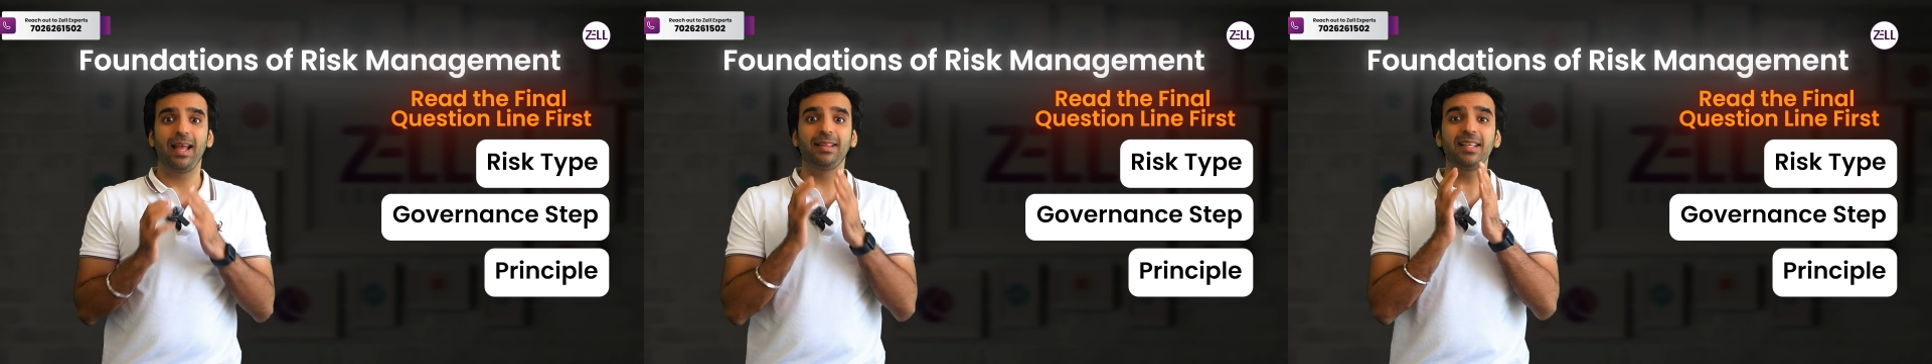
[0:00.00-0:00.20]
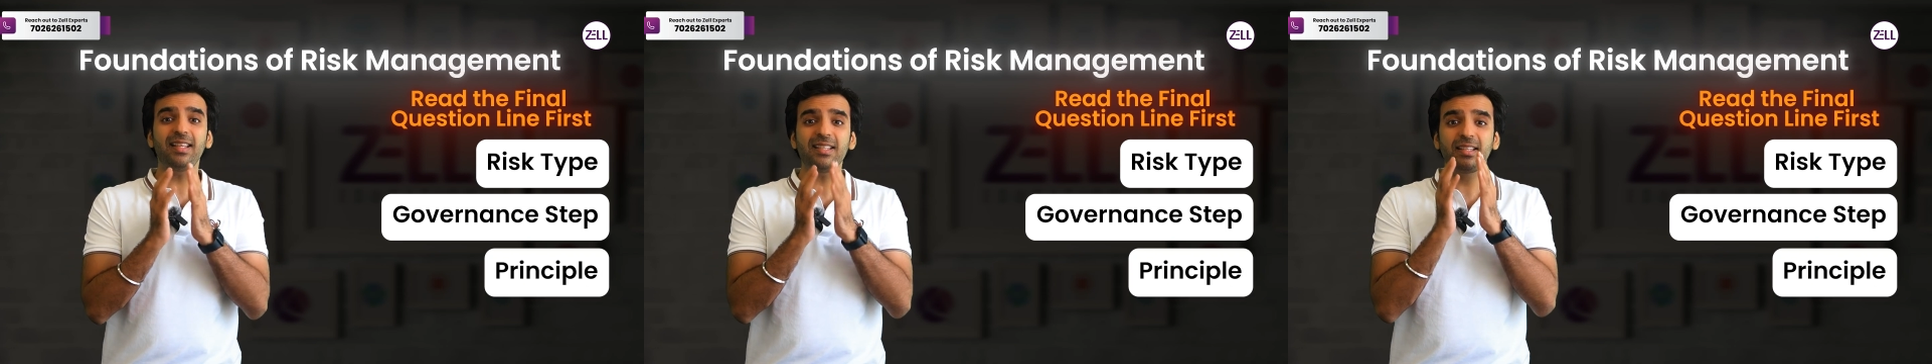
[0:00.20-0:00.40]

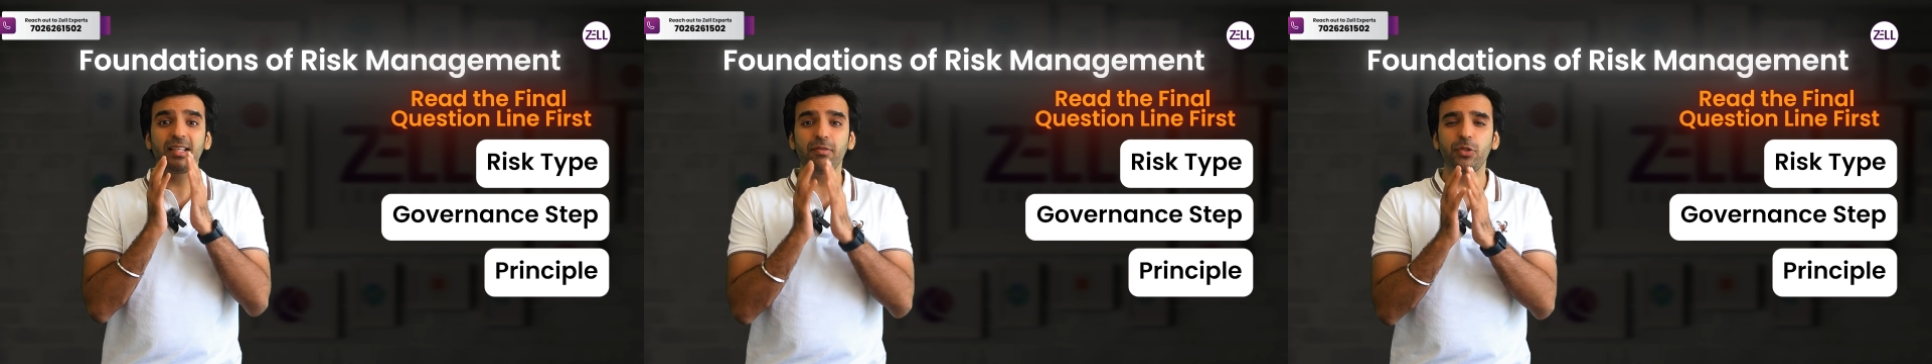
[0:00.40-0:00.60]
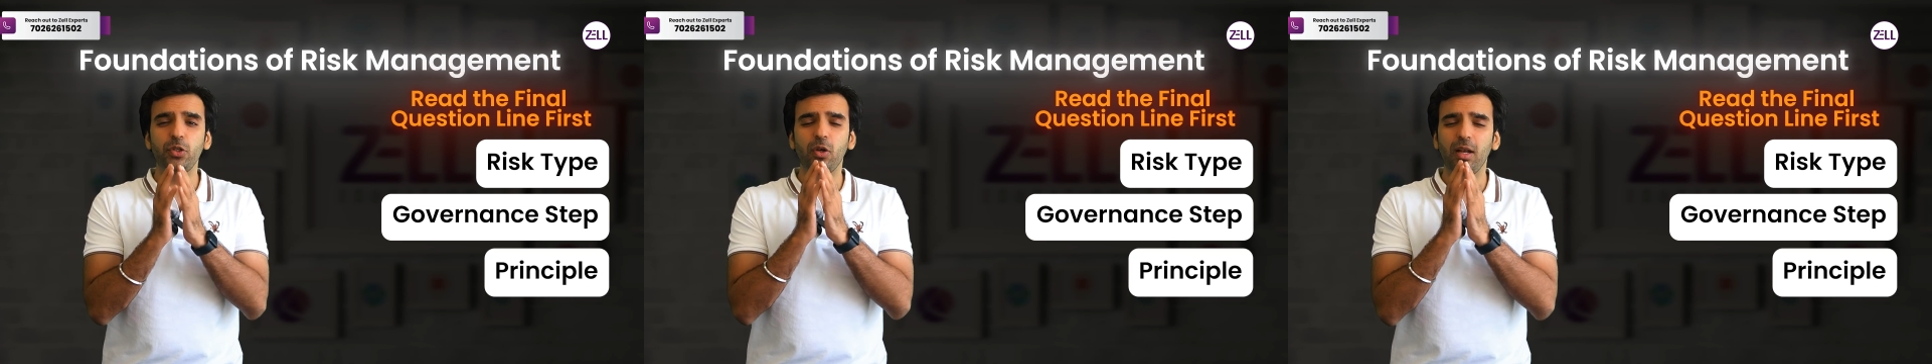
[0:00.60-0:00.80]
This
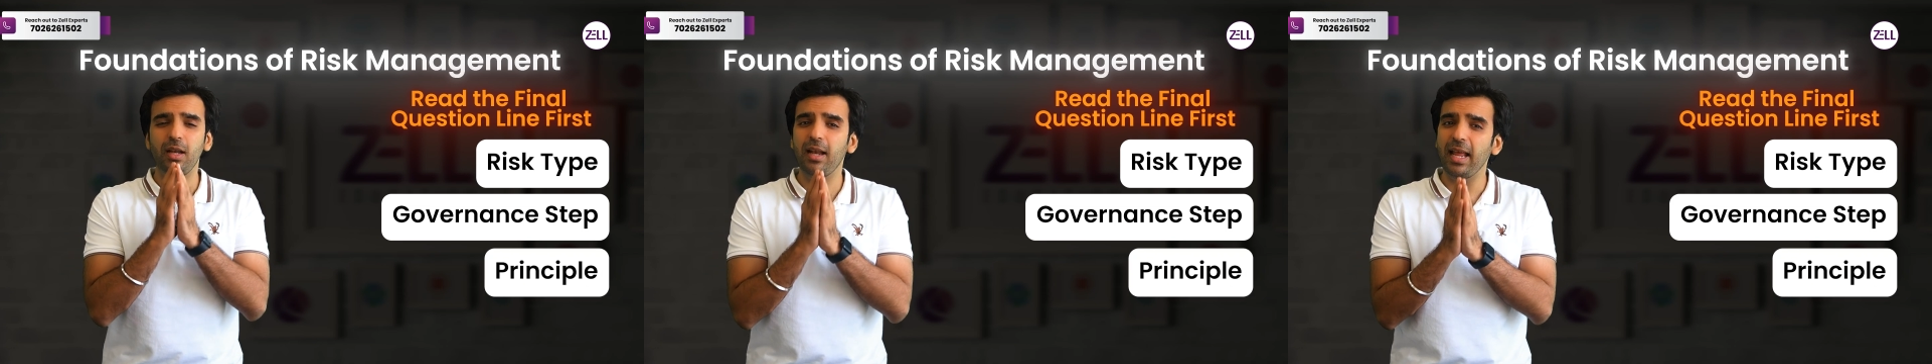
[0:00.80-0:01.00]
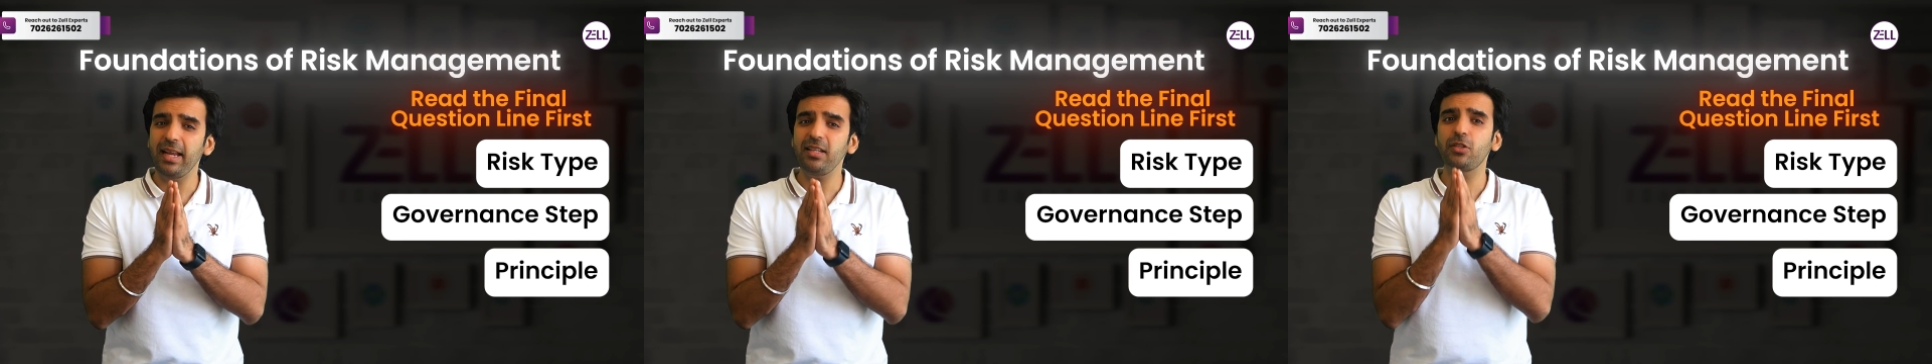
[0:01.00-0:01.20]
gives you a
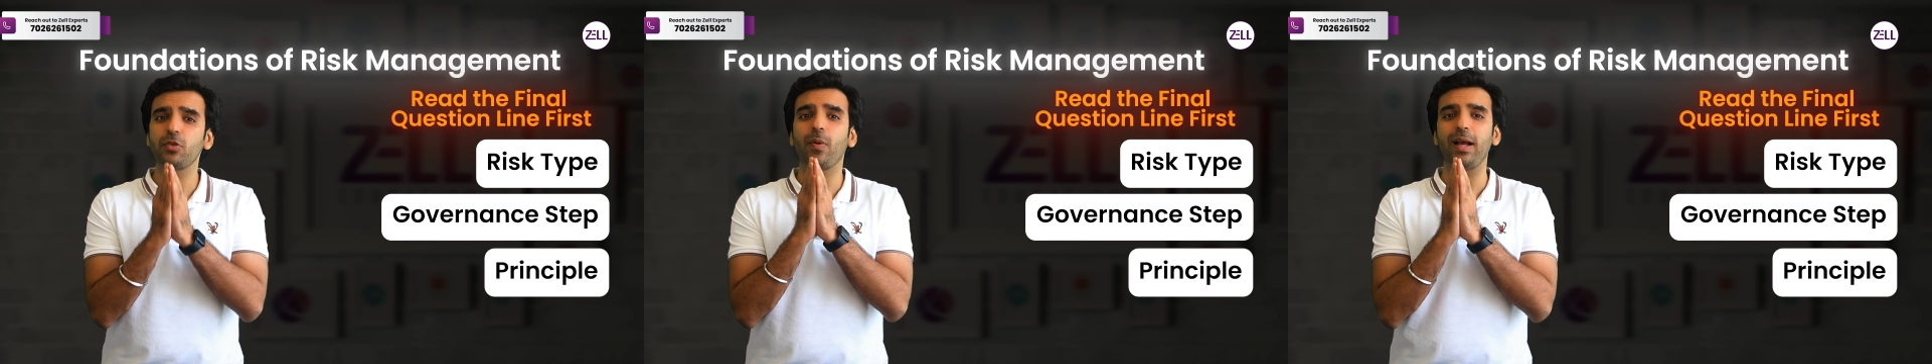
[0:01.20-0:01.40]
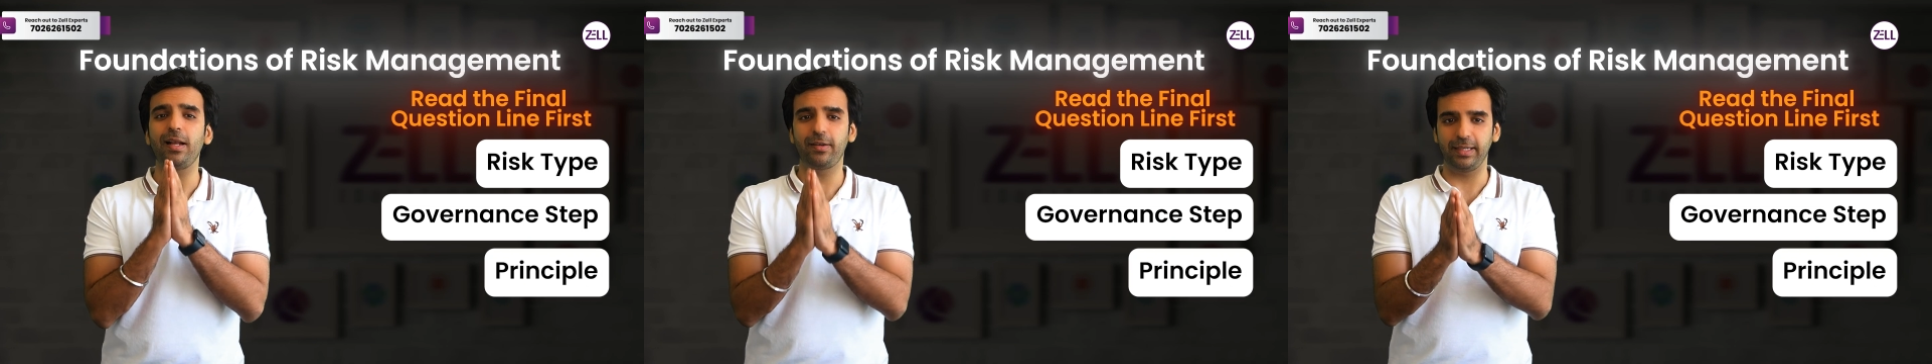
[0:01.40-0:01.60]
lens
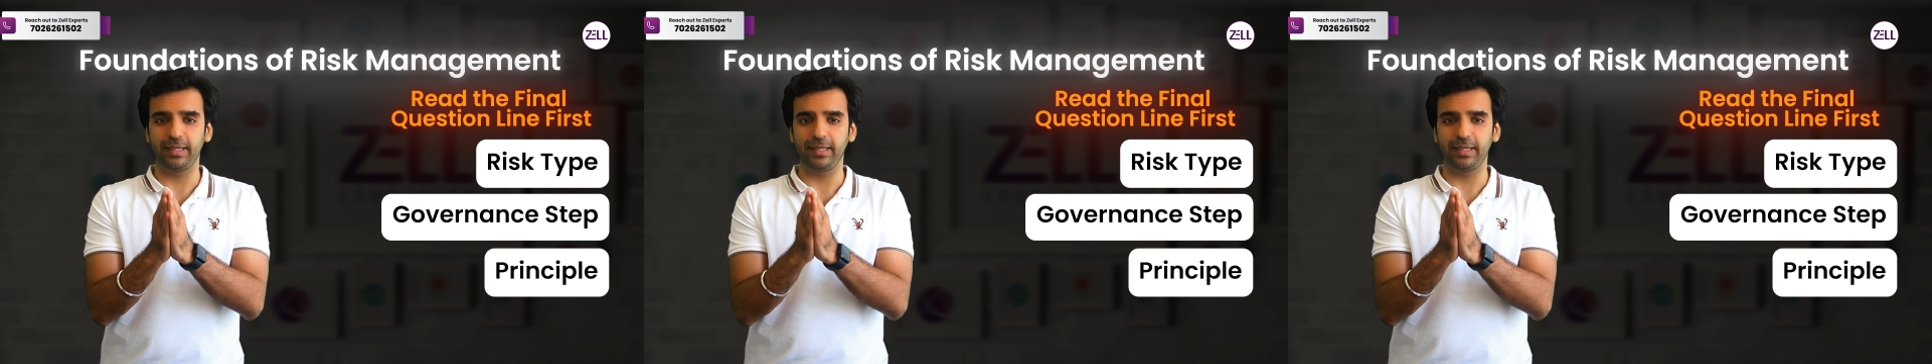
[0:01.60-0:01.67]
while